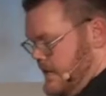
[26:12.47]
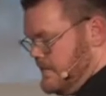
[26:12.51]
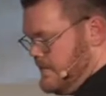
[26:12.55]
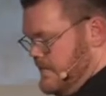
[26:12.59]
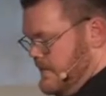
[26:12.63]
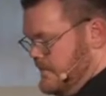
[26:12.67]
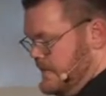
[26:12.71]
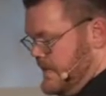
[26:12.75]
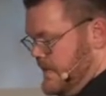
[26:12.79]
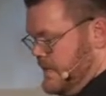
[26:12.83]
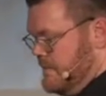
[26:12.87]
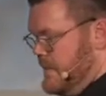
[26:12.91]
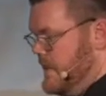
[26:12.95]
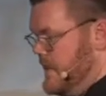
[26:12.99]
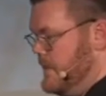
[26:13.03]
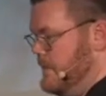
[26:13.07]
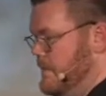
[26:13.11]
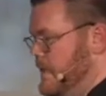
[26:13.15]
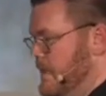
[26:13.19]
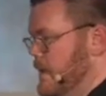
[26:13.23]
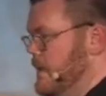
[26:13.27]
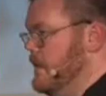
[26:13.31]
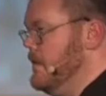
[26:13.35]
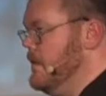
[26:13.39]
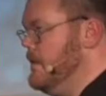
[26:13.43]
15-minute
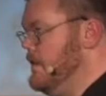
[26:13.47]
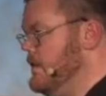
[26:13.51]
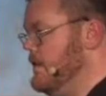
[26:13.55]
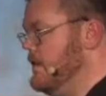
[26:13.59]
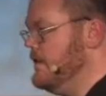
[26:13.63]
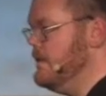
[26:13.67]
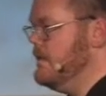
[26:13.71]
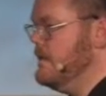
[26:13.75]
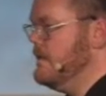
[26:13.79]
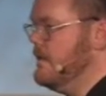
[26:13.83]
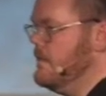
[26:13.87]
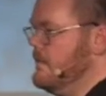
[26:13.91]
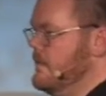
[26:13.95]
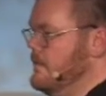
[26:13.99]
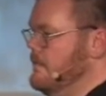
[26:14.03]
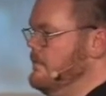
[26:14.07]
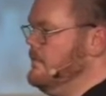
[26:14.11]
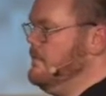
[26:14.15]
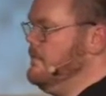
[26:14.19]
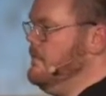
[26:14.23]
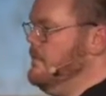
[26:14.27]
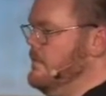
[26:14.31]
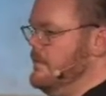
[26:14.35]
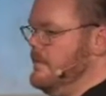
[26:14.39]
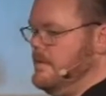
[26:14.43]
bell,
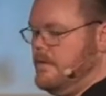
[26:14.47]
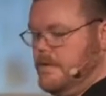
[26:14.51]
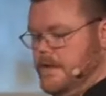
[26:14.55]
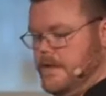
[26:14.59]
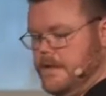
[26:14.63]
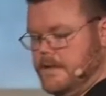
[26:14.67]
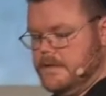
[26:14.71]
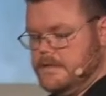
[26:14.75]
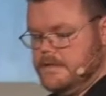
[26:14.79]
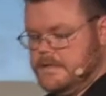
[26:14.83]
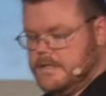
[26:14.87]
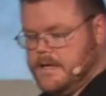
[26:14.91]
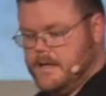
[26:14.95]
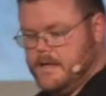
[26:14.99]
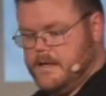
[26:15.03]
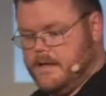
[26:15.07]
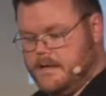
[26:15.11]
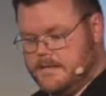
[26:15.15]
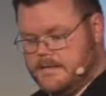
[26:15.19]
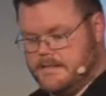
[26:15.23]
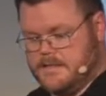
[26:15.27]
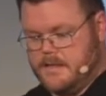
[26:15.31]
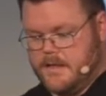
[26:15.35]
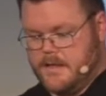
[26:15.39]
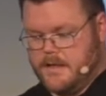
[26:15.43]
and I
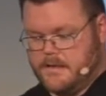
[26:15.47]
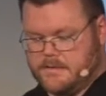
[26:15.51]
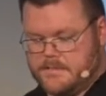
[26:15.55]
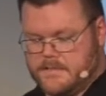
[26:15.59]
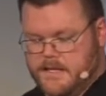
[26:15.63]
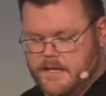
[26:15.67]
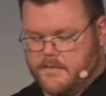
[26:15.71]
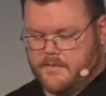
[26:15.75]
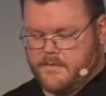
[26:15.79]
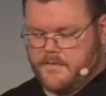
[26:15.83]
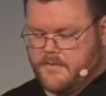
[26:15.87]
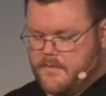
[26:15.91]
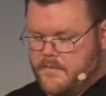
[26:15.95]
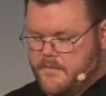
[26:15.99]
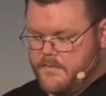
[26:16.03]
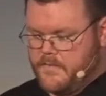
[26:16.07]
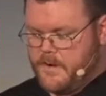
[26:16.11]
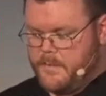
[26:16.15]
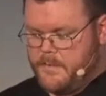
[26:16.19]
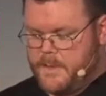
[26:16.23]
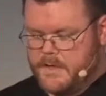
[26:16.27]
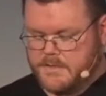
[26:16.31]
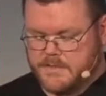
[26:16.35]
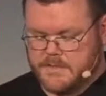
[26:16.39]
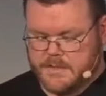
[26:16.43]
still actually have a fair
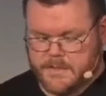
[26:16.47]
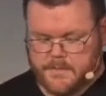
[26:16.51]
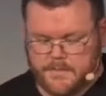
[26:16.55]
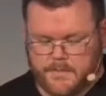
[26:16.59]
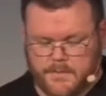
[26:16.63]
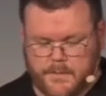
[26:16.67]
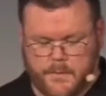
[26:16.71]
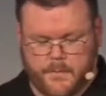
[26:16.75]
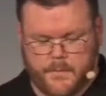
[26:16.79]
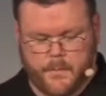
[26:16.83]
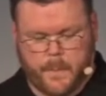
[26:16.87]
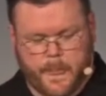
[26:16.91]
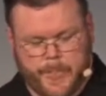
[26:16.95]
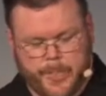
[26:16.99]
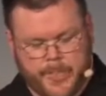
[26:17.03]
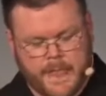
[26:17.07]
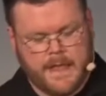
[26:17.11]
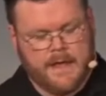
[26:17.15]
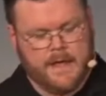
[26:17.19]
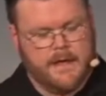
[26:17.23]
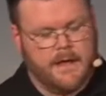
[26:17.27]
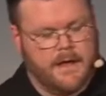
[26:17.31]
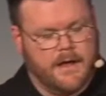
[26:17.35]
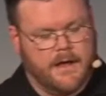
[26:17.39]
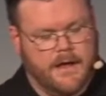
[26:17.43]
amount to go through.
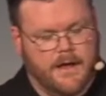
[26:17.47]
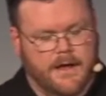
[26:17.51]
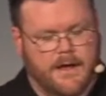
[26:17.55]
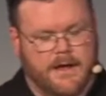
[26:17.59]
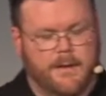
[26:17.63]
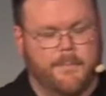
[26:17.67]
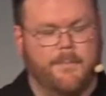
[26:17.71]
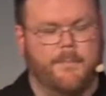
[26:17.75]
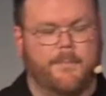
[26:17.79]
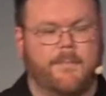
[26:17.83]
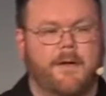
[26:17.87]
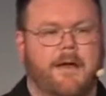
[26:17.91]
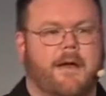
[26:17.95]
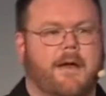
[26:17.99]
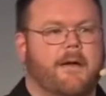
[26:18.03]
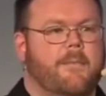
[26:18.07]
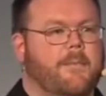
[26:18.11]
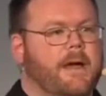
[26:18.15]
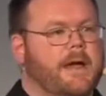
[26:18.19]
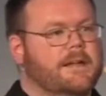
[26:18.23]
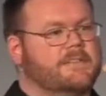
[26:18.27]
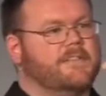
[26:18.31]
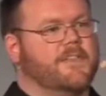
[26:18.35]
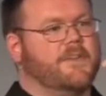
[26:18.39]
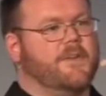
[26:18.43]
Back
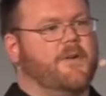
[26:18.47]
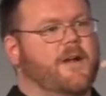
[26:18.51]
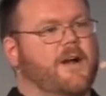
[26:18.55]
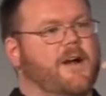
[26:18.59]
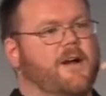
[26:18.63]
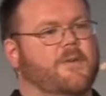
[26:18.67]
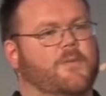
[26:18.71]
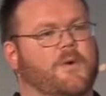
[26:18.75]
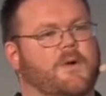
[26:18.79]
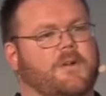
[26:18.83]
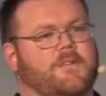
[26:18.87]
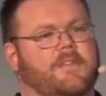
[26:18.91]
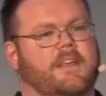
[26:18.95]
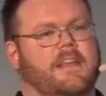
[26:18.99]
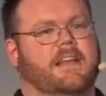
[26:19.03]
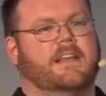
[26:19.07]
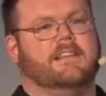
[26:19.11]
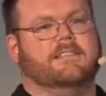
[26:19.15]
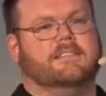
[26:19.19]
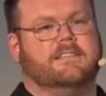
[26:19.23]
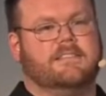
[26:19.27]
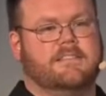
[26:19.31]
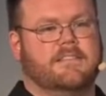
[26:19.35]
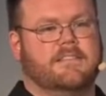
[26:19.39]
to the crowd. What are these?